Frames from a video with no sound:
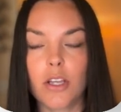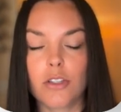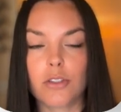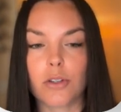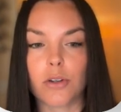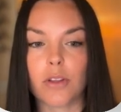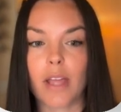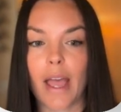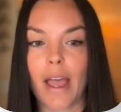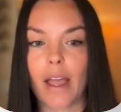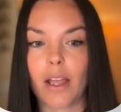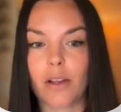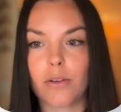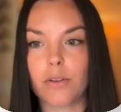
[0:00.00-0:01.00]
So
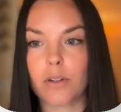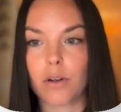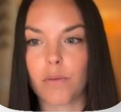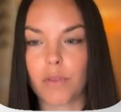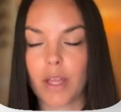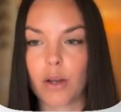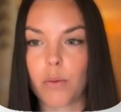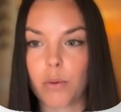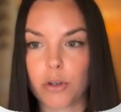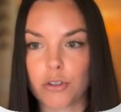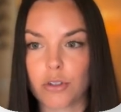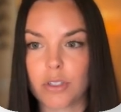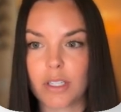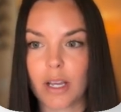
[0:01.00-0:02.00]
the angle of their
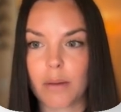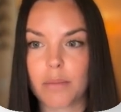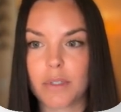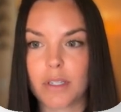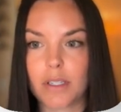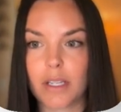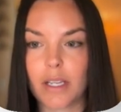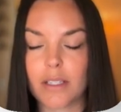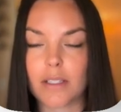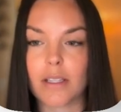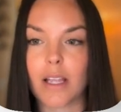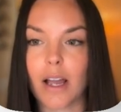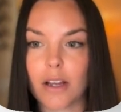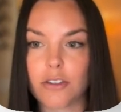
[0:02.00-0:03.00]
quadriceps is
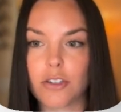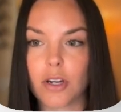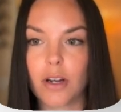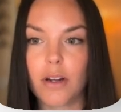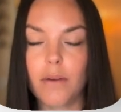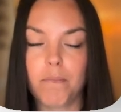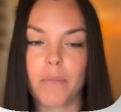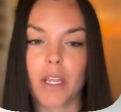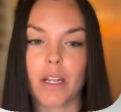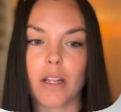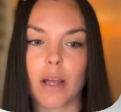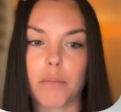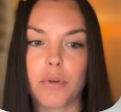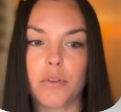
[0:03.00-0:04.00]
larger,
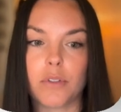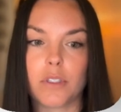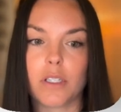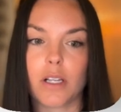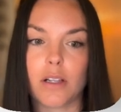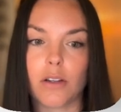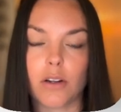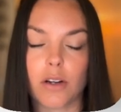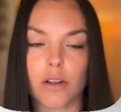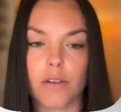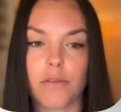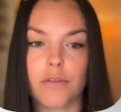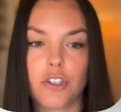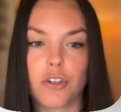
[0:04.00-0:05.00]
and that puts a lot
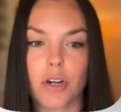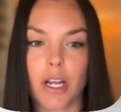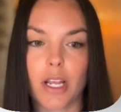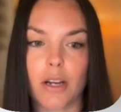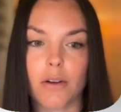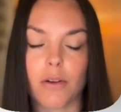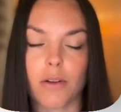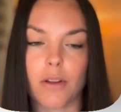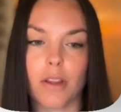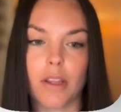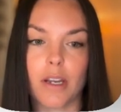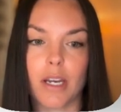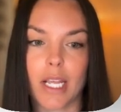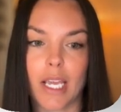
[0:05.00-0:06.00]
of strain on
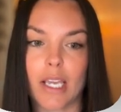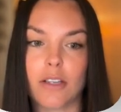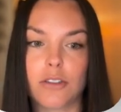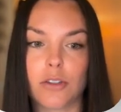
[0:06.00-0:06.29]
the knee.